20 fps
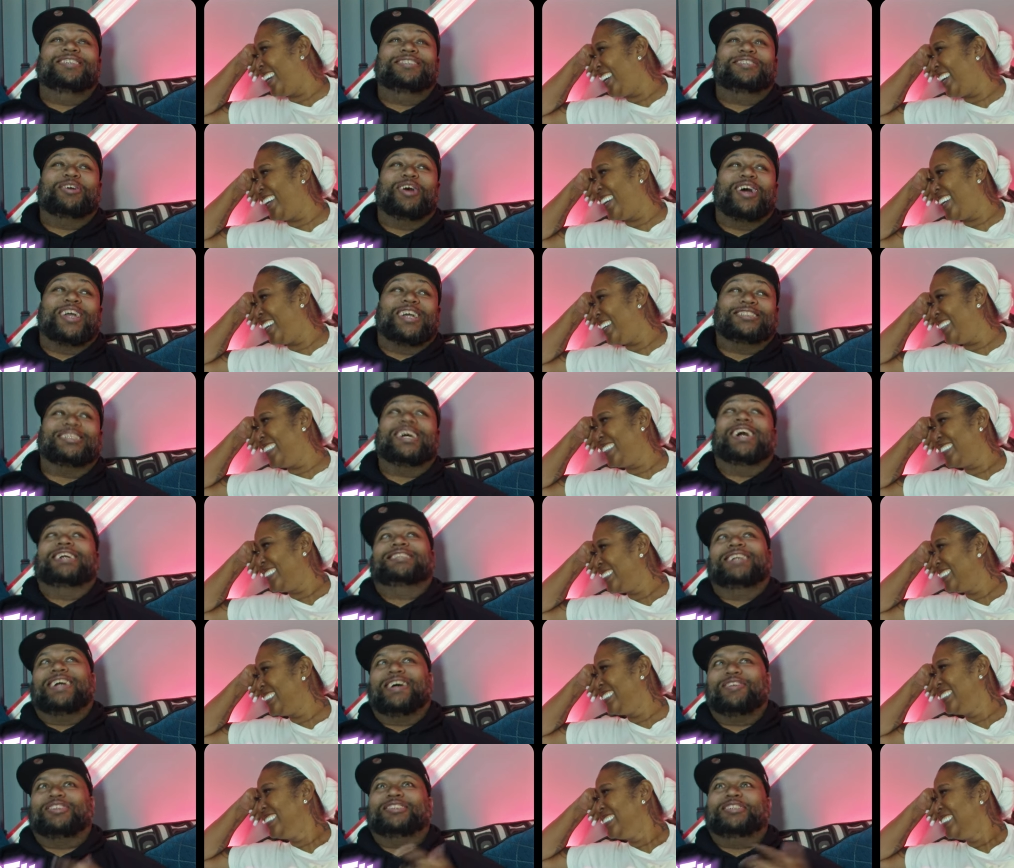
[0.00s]
Speaker 1: so I guess I
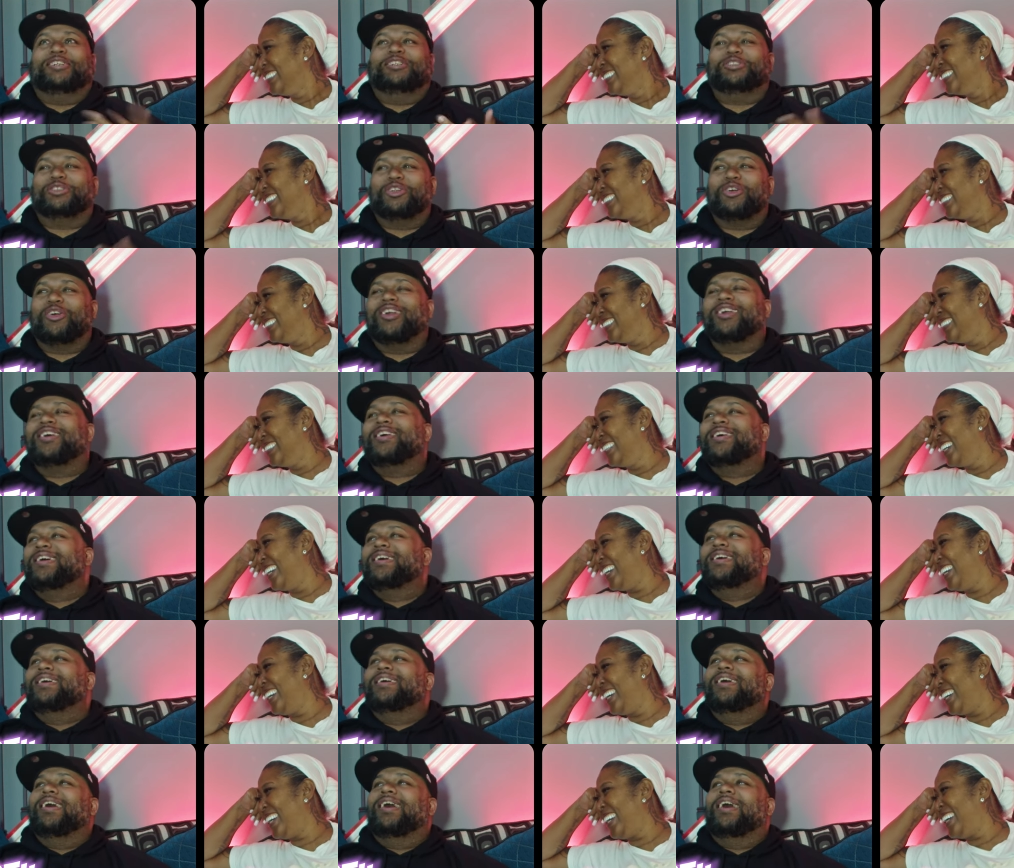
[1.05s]
actually have to tell the story.
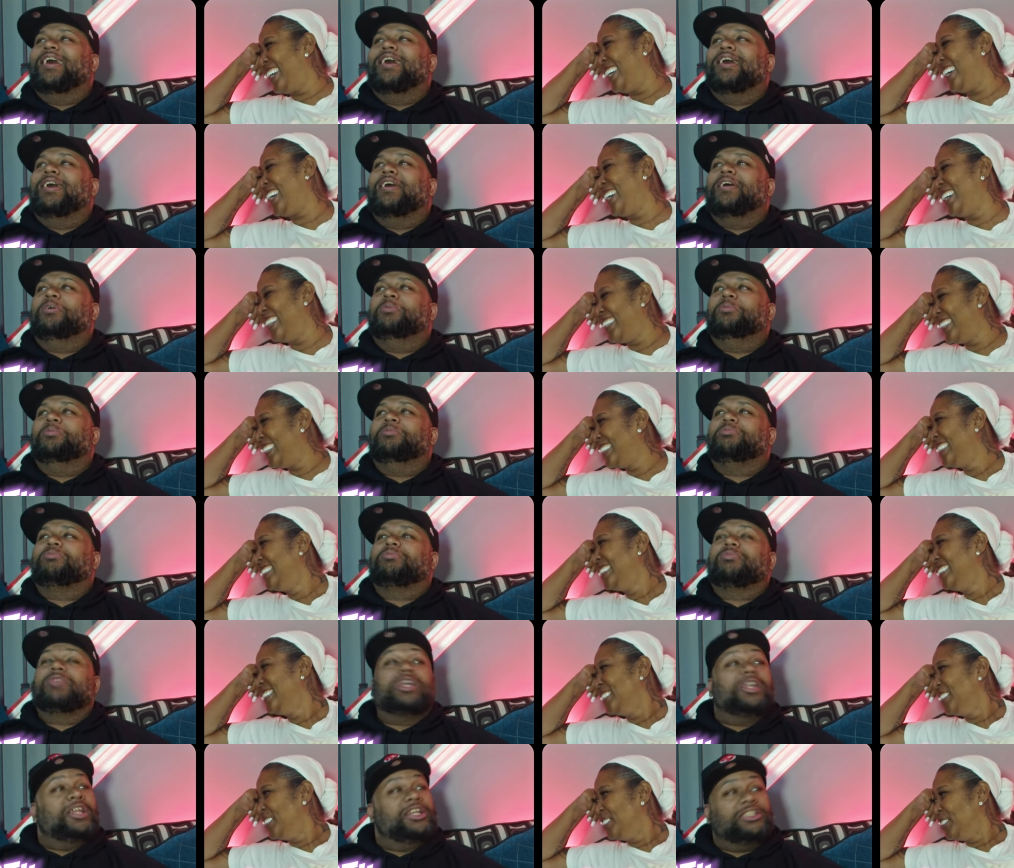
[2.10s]
Um,
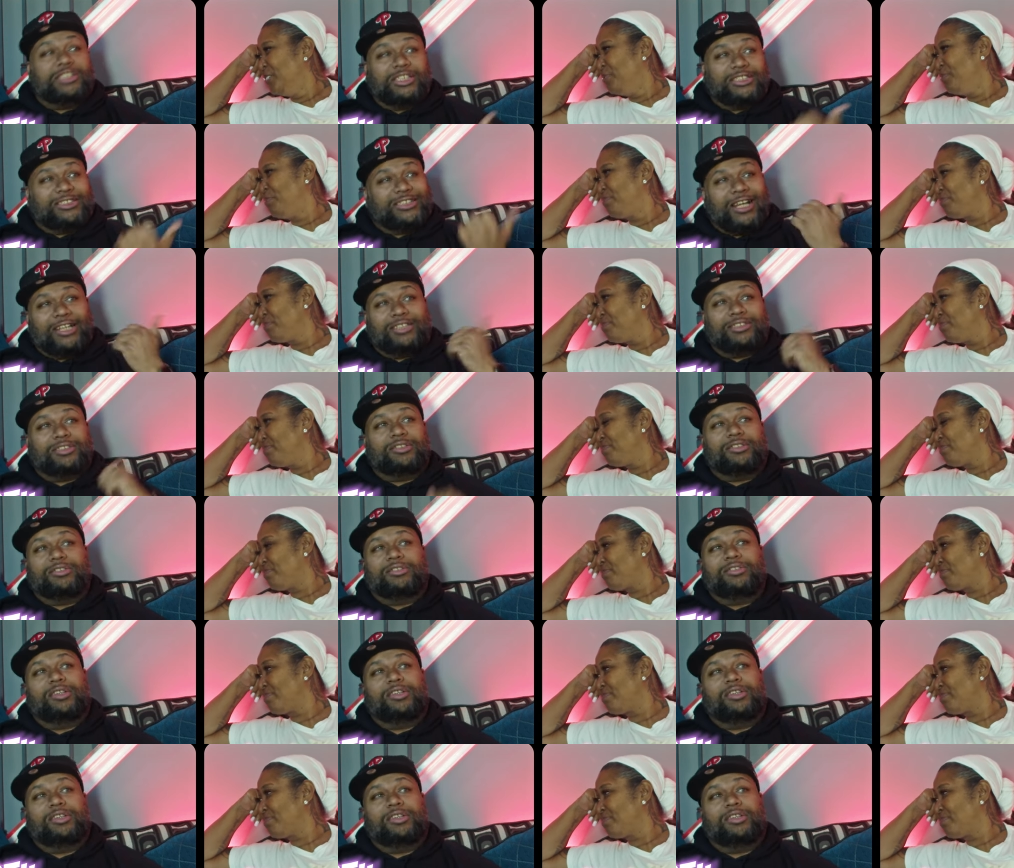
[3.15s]
Ninja Assassin,